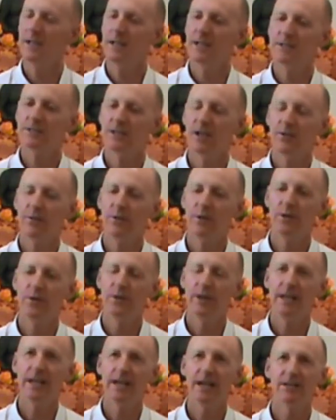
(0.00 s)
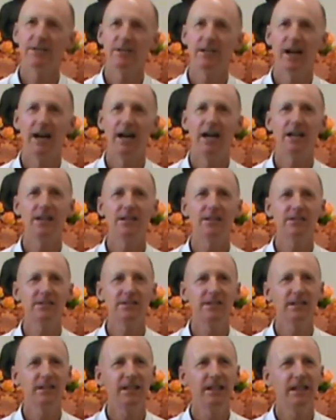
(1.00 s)
So if you think our
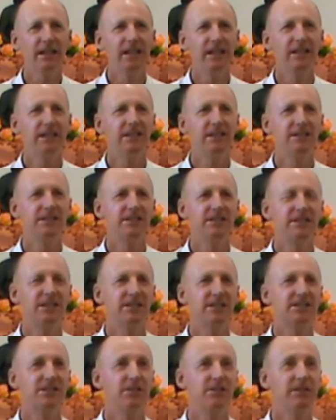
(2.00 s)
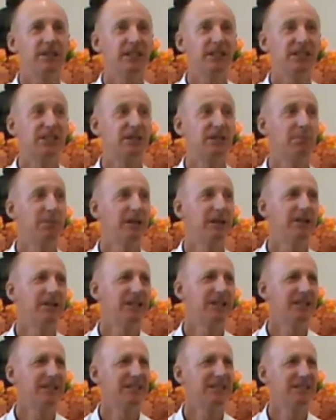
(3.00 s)
task is just to
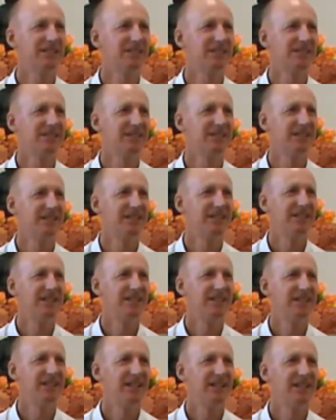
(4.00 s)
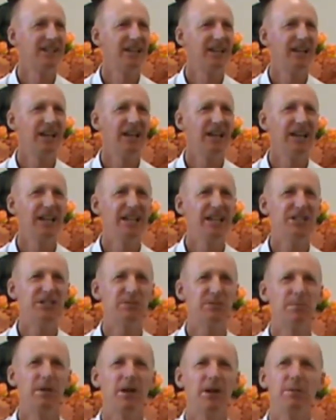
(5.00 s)
experience
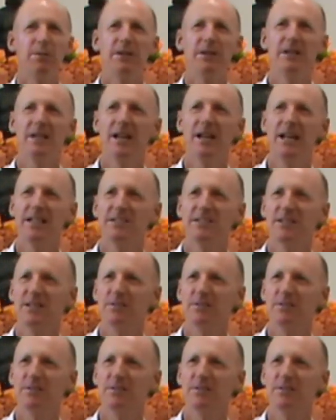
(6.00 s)
each moment as it